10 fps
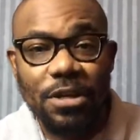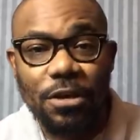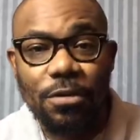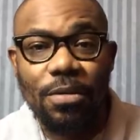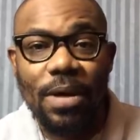
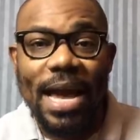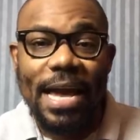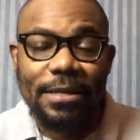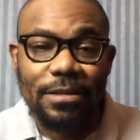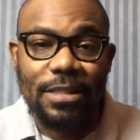I'm going to
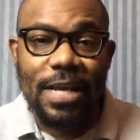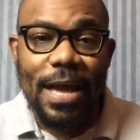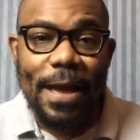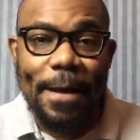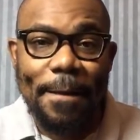make a
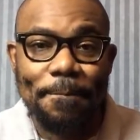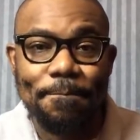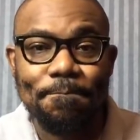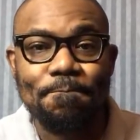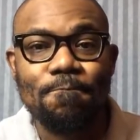video and